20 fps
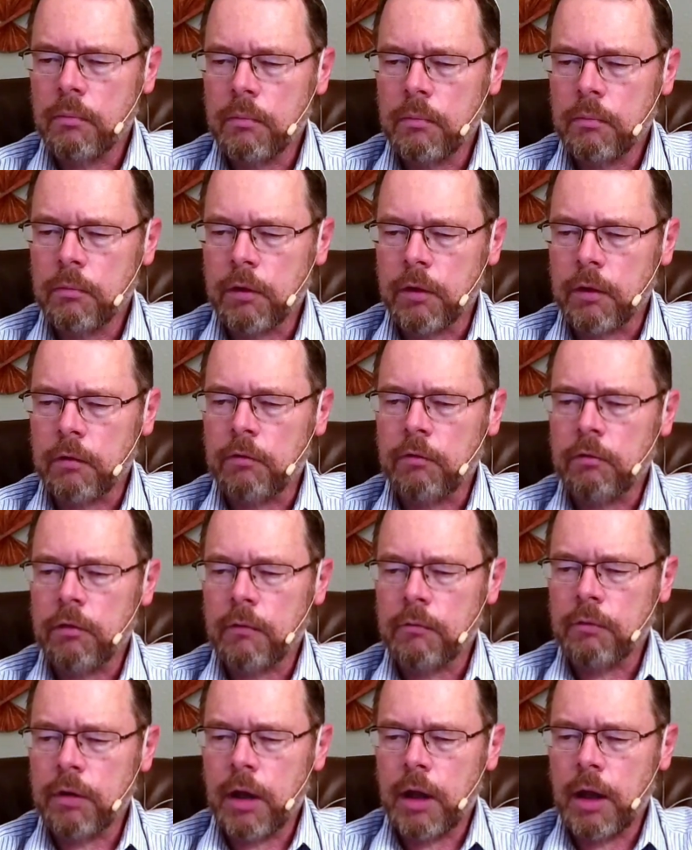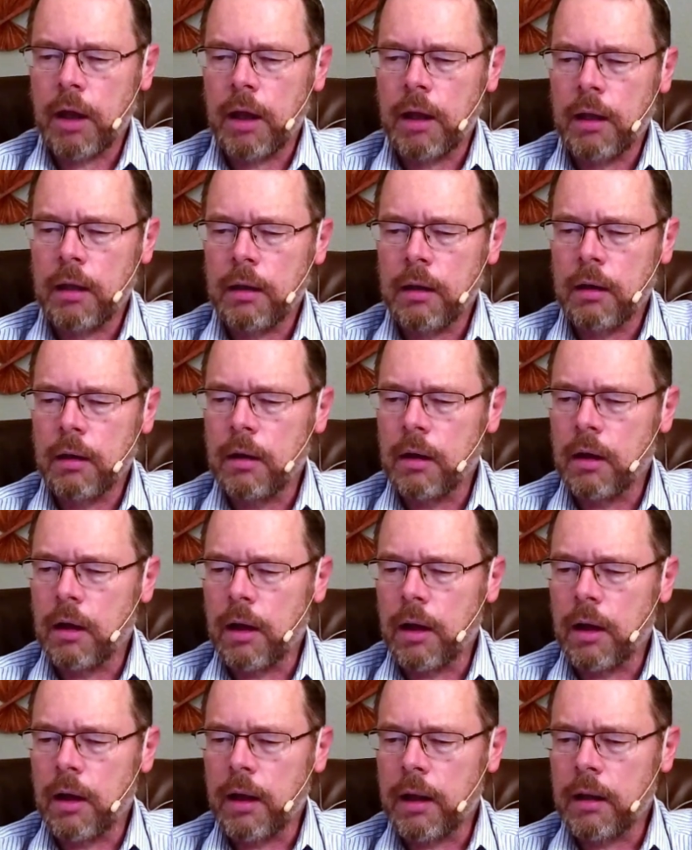6, 7, 8,
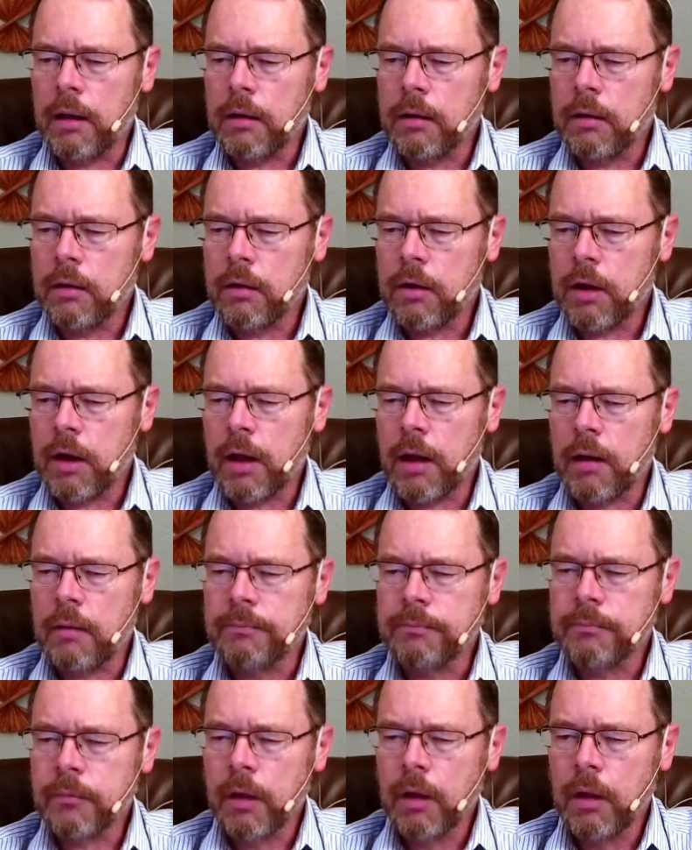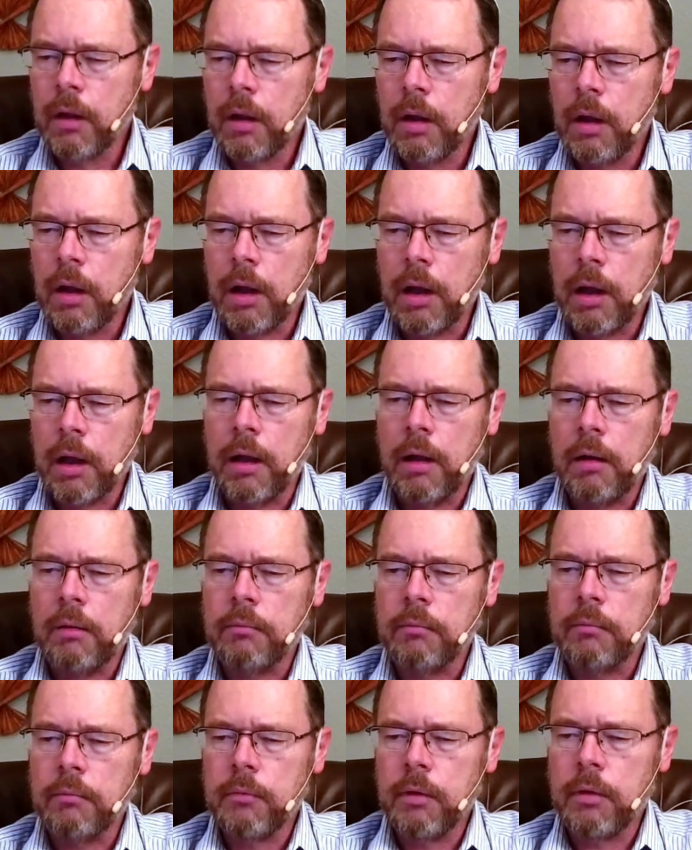9, 10.
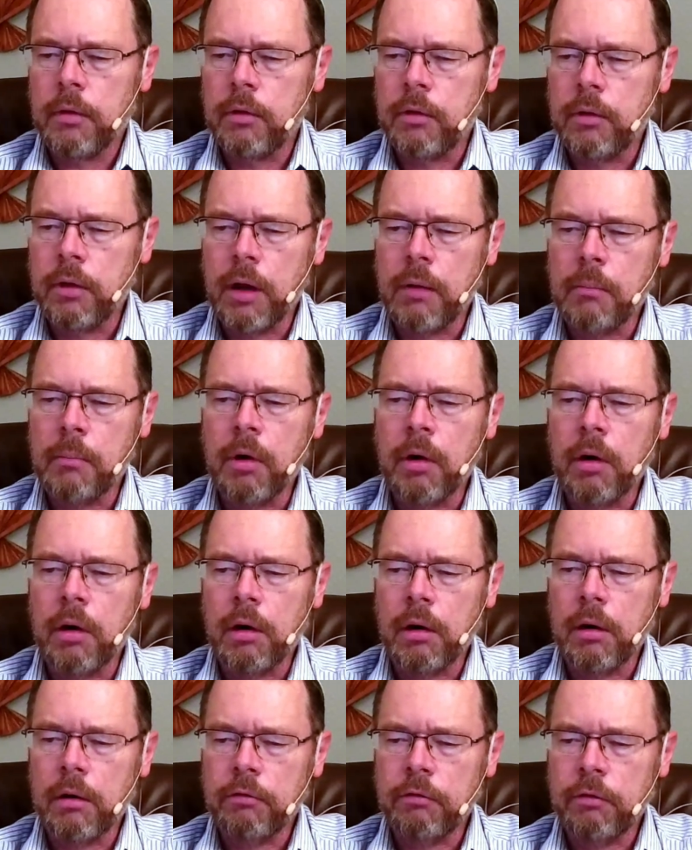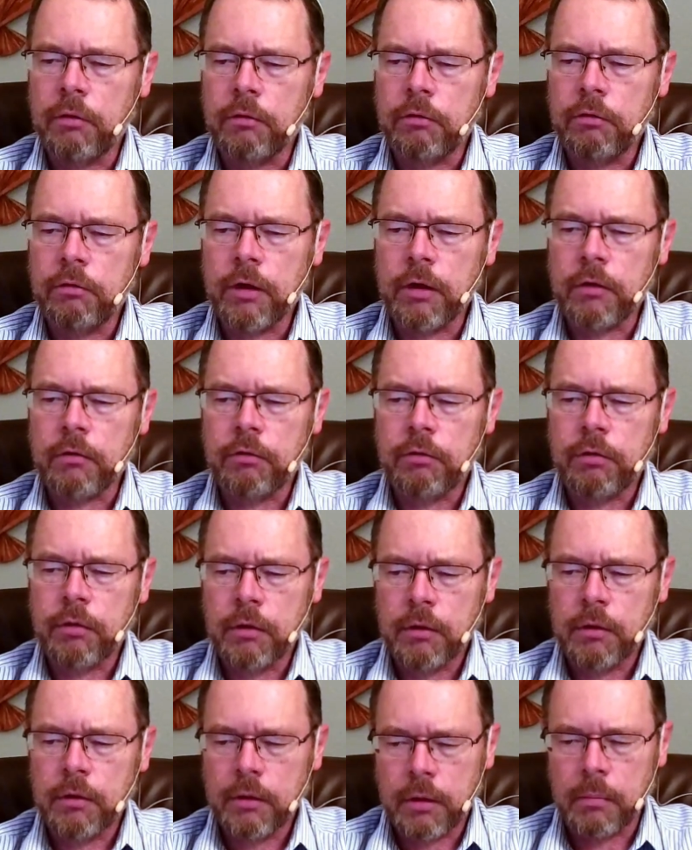Do not murder is the 6th
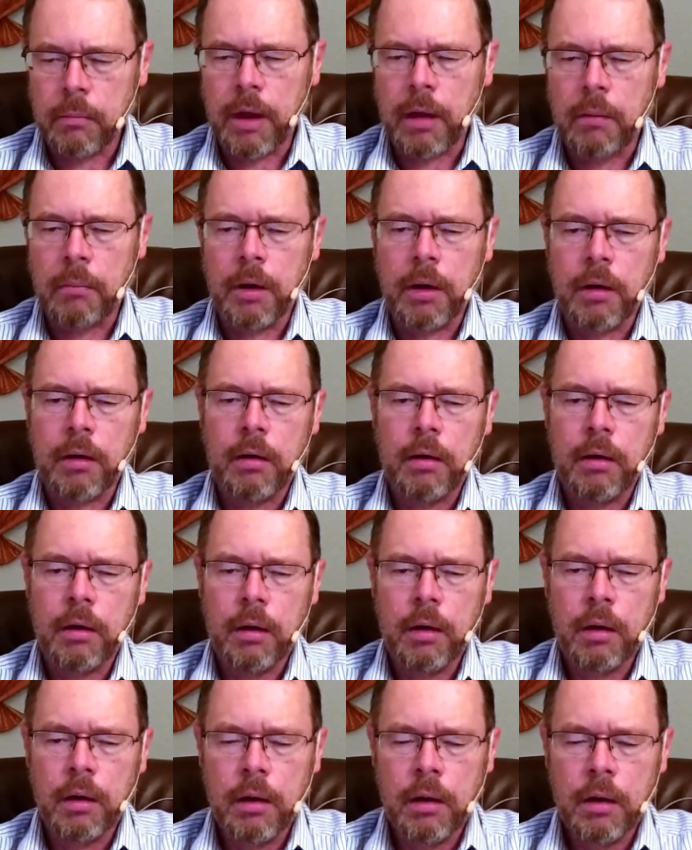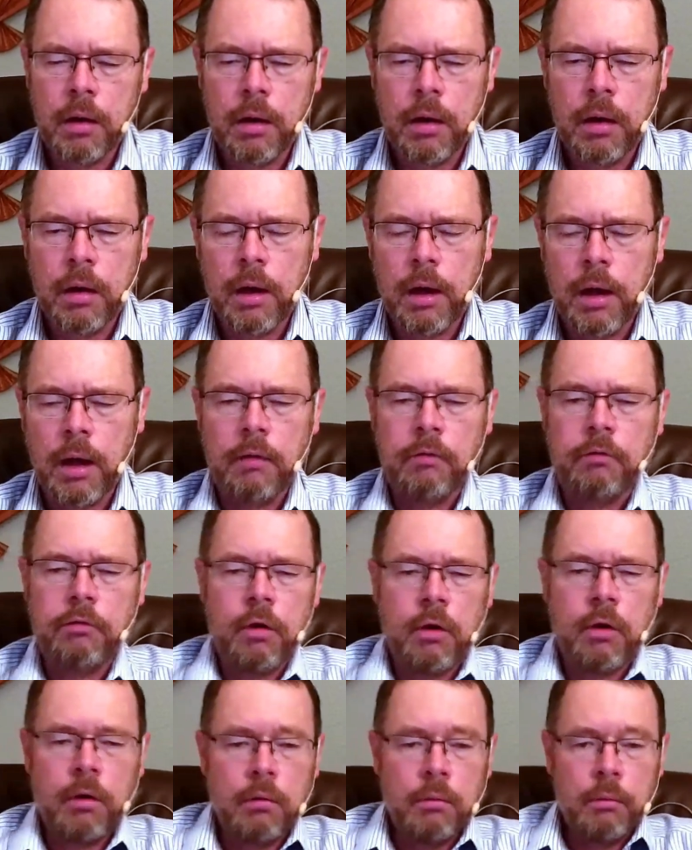commandment. And
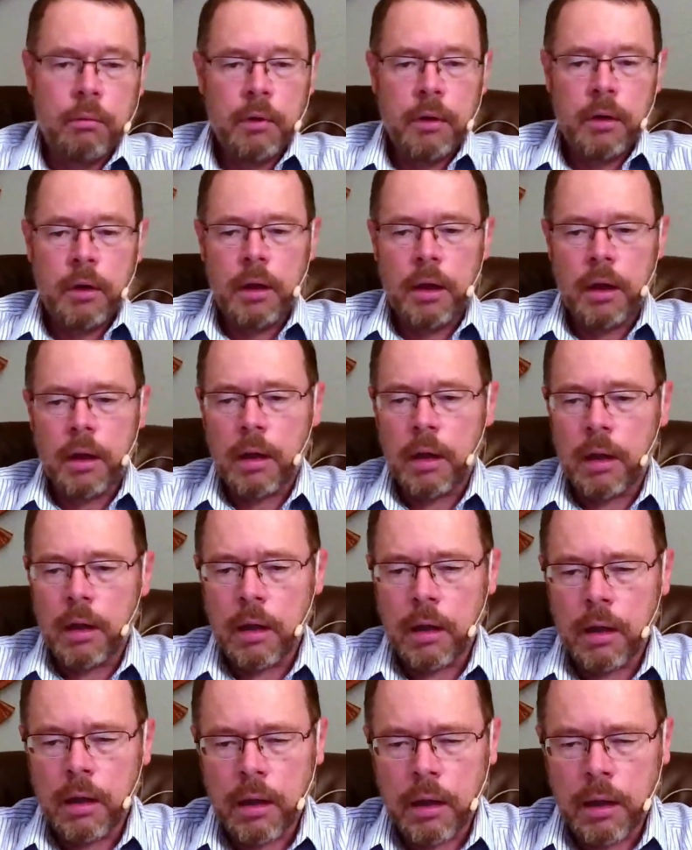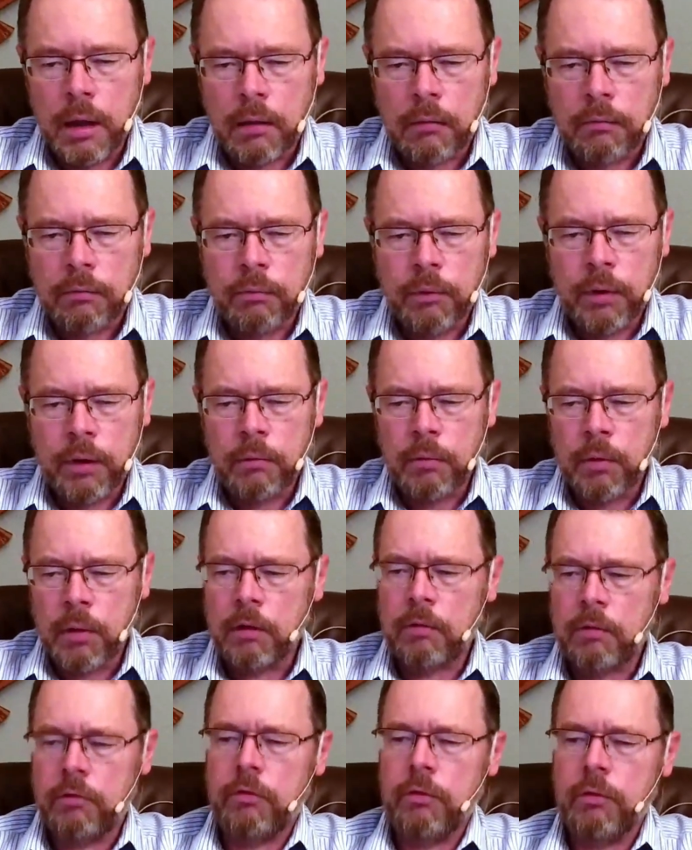so if we
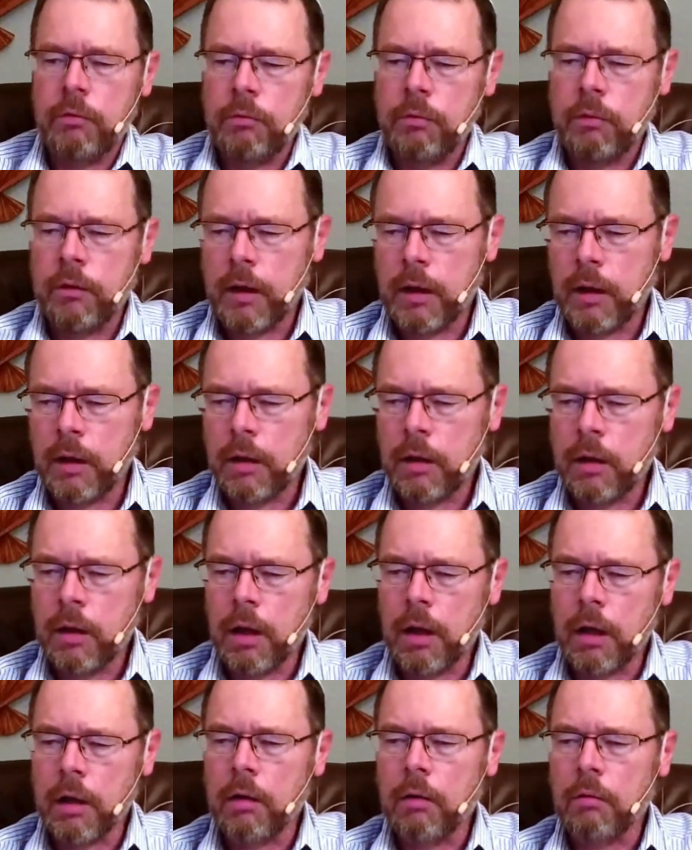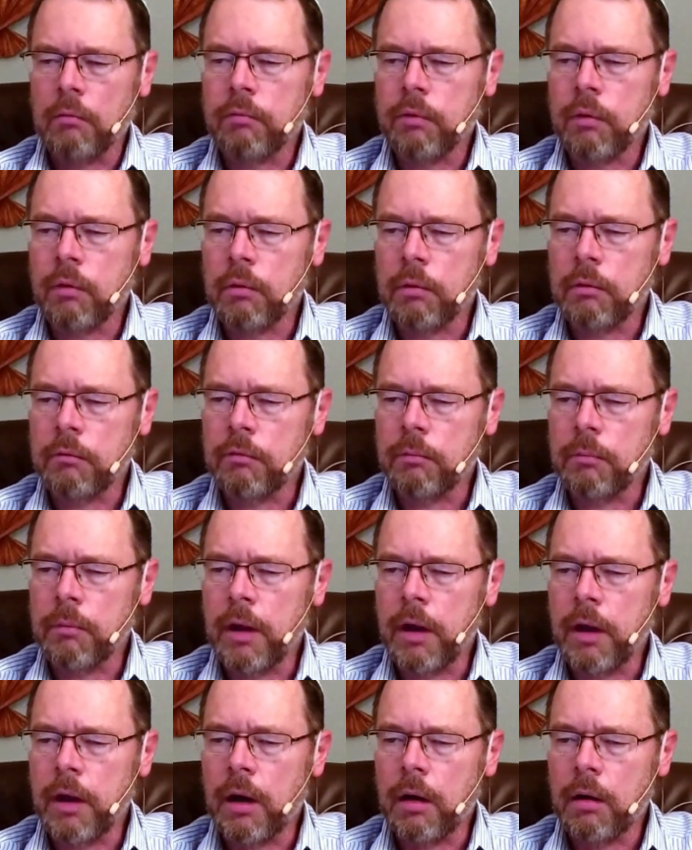were to then go forward from
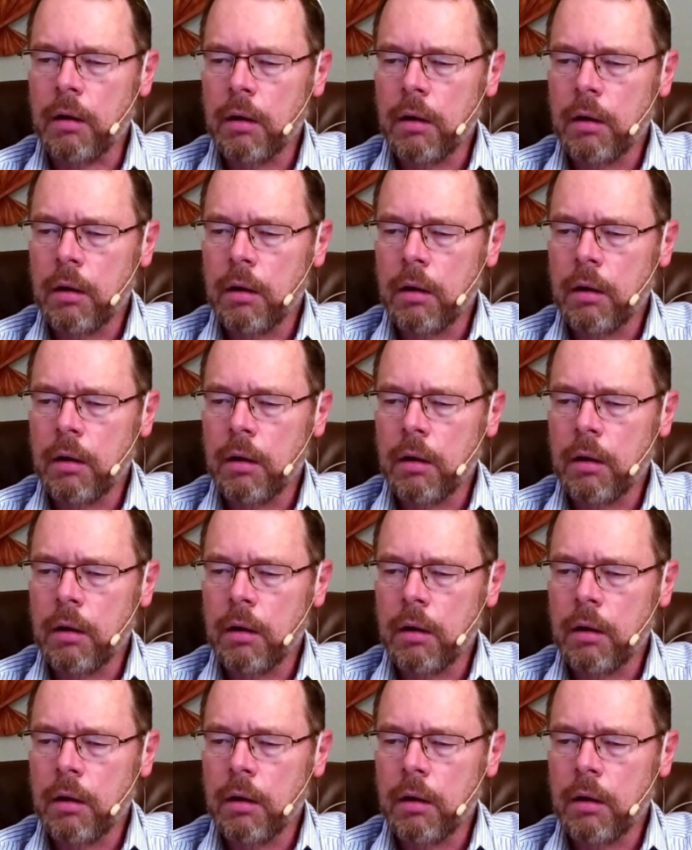there,